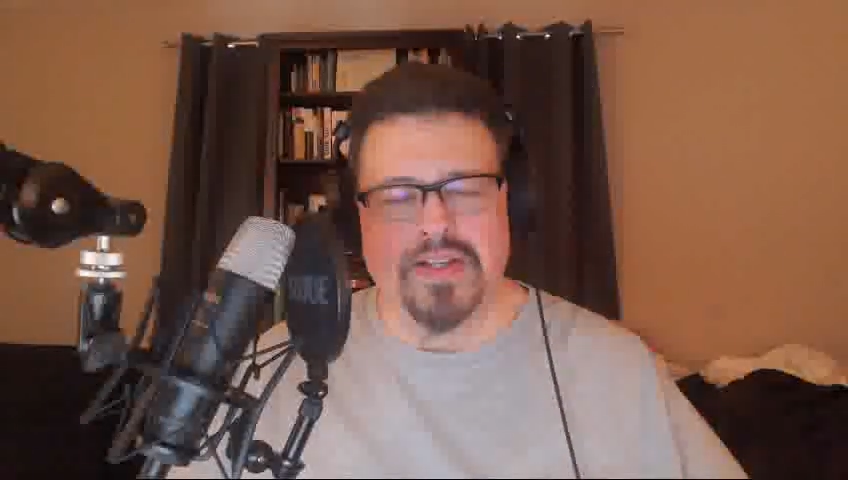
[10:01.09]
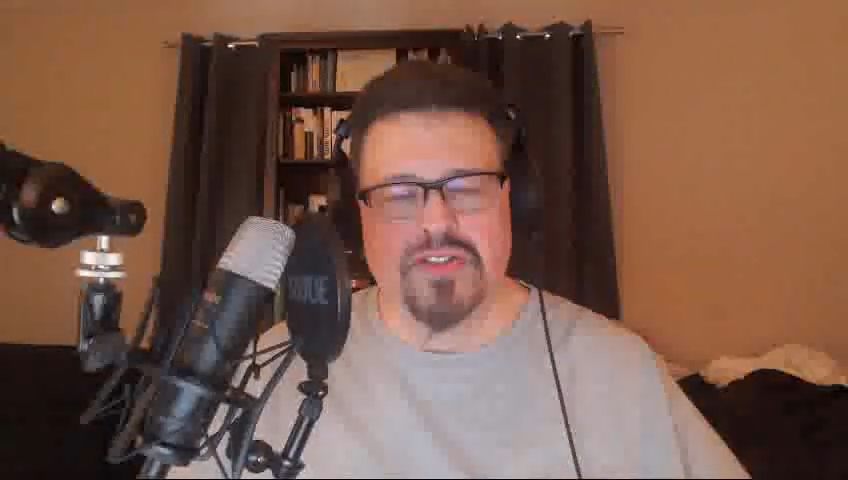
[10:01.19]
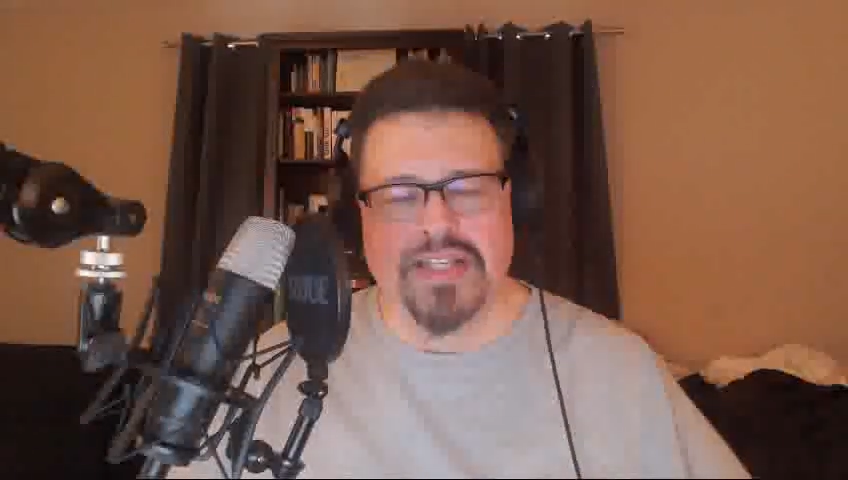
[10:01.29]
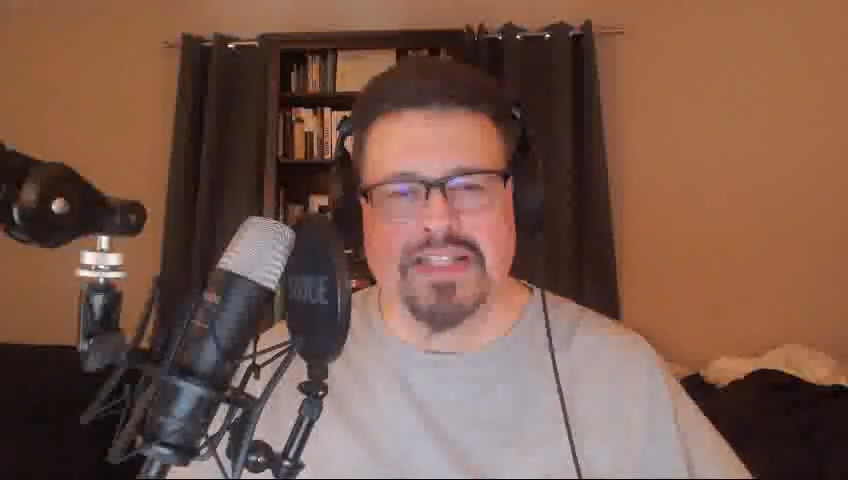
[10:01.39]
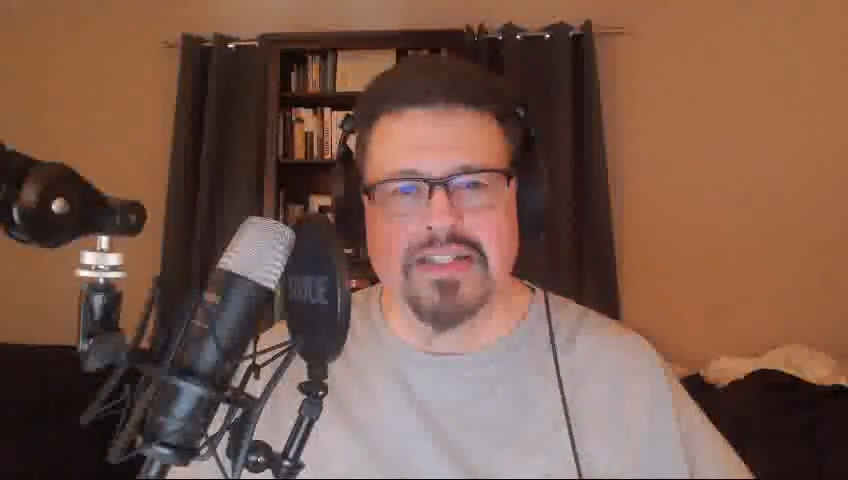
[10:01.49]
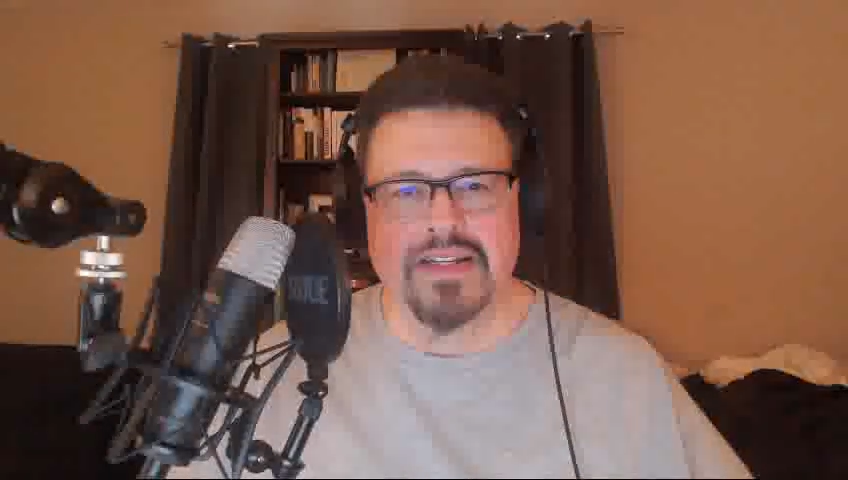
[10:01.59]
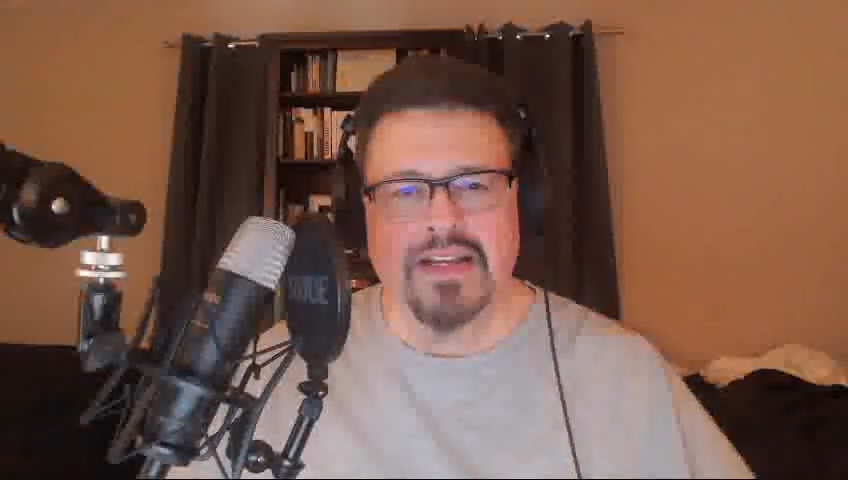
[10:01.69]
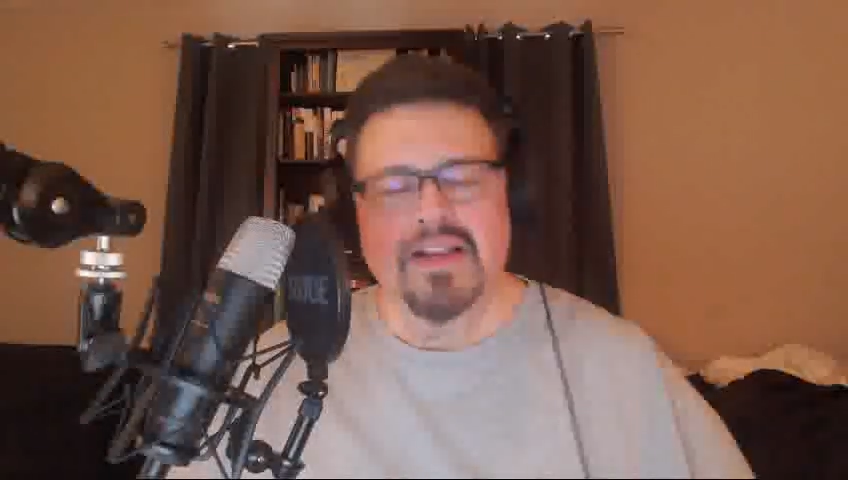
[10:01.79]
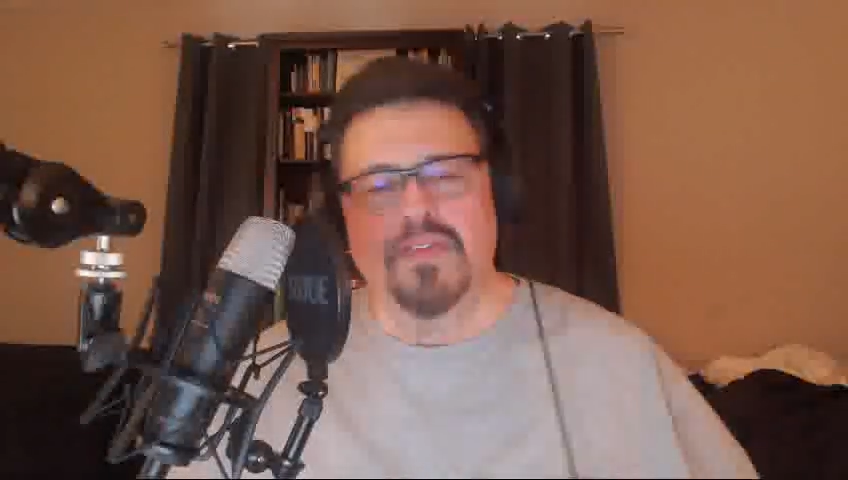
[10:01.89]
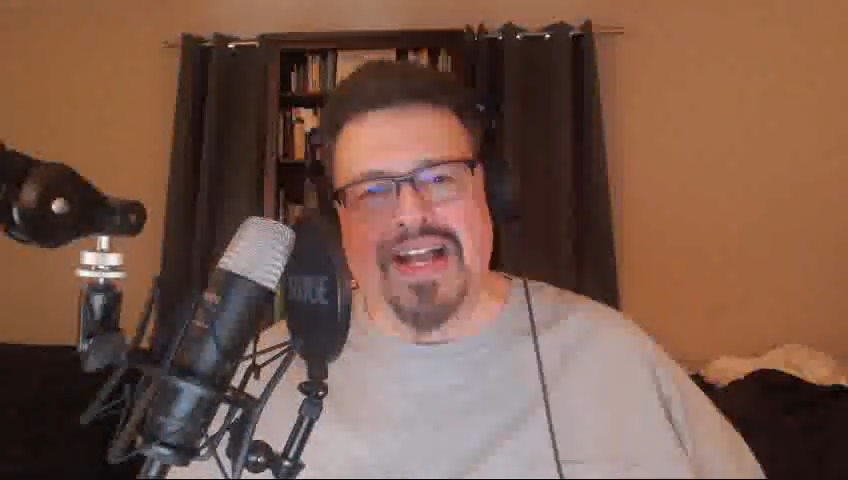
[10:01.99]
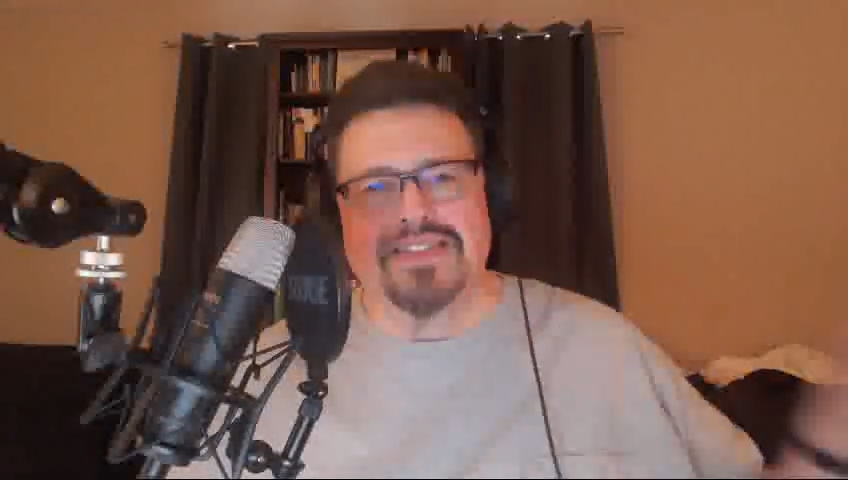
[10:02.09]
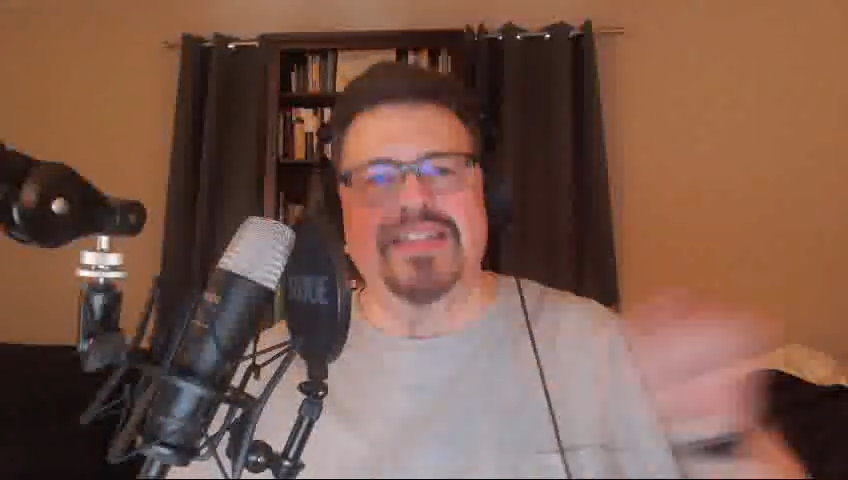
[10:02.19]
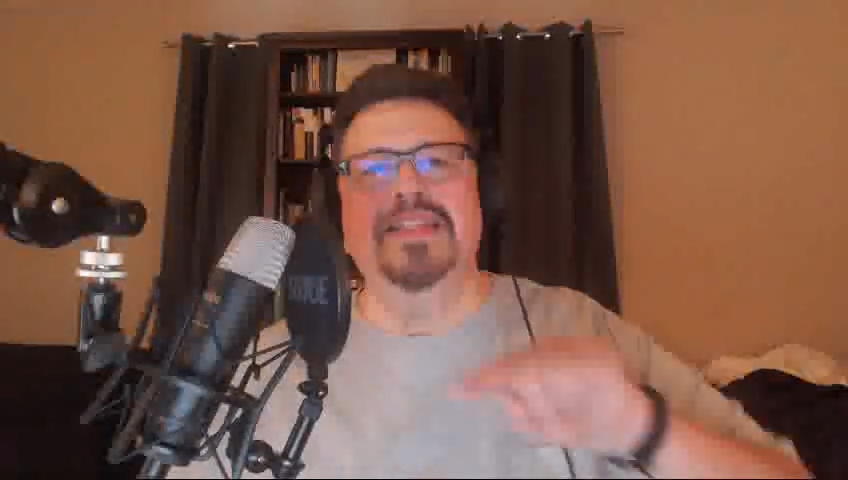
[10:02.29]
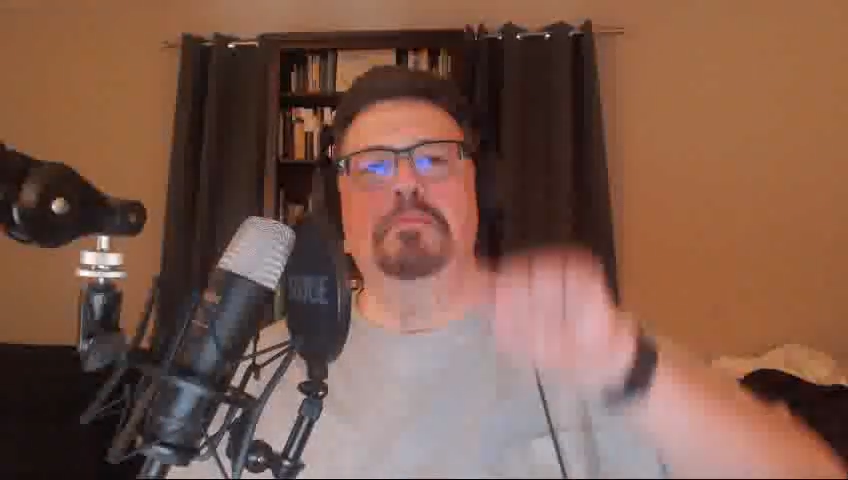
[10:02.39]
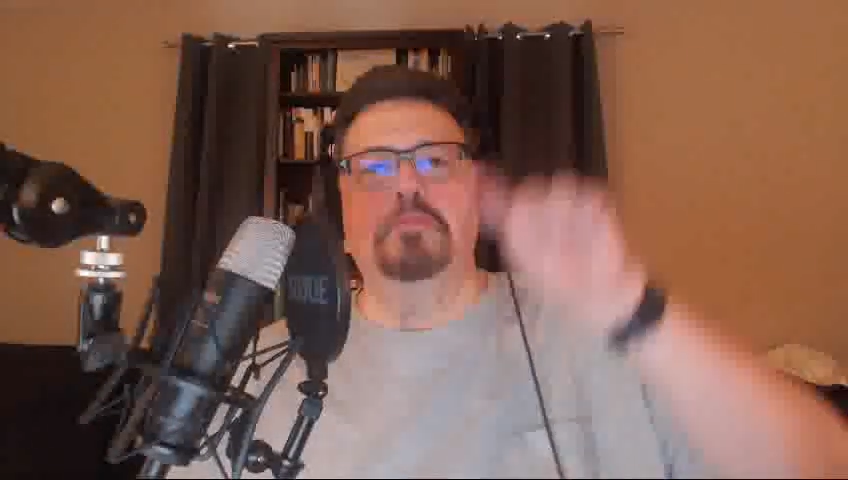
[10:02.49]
season. That's in the